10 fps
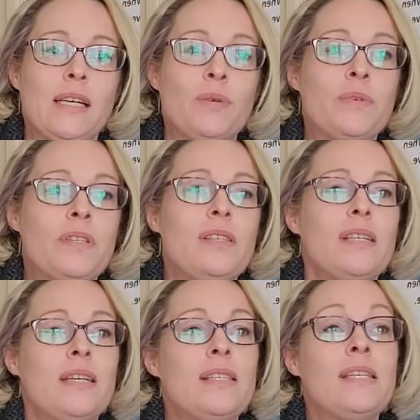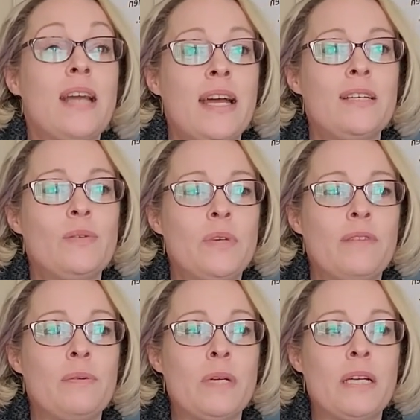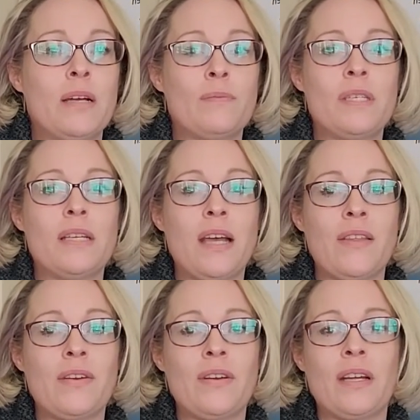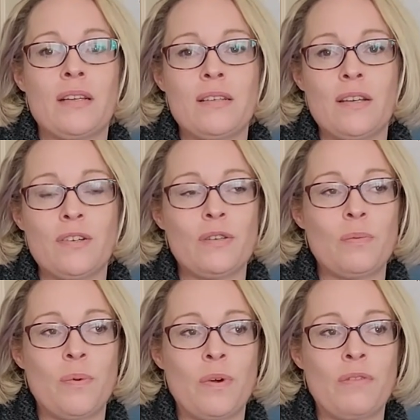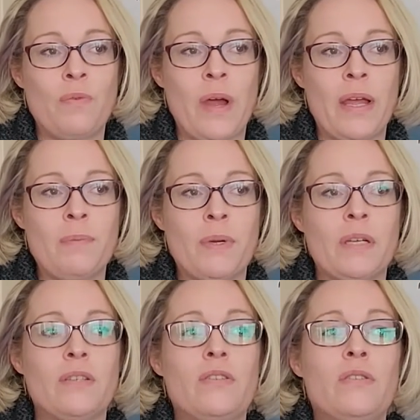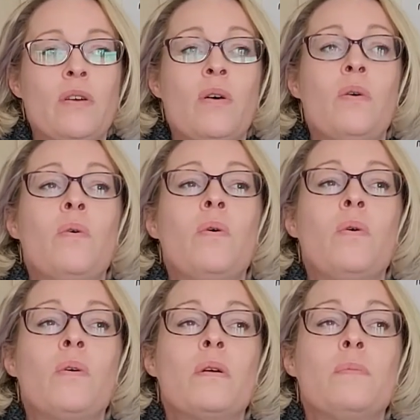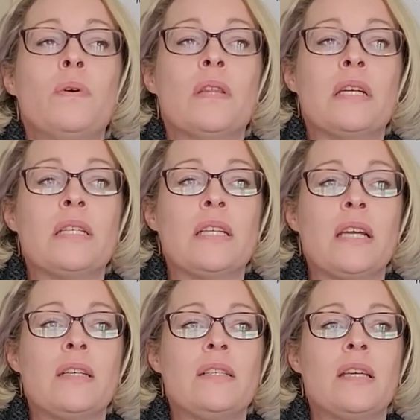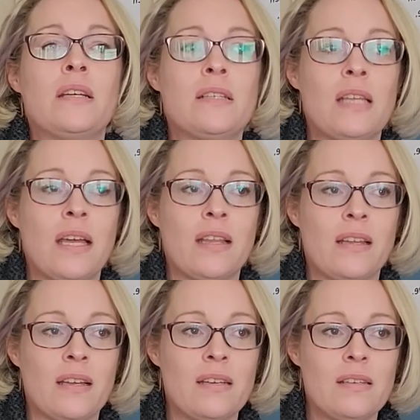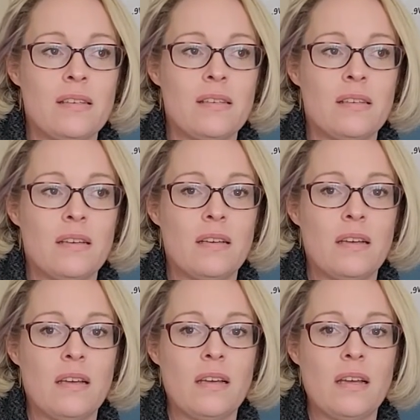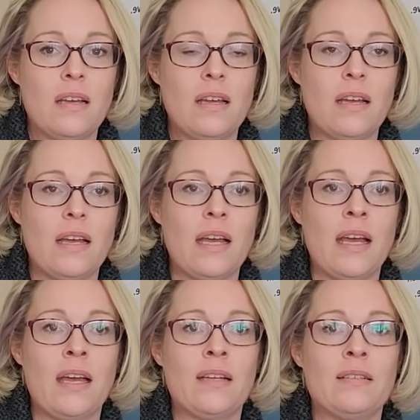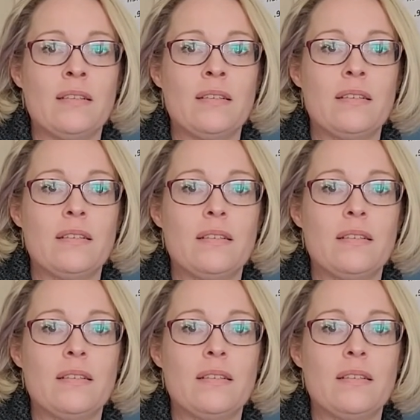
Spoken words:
it's nice when everybody comes together in such a supportive way, but it's so horrible that it takes things like this. Mm-hmm. And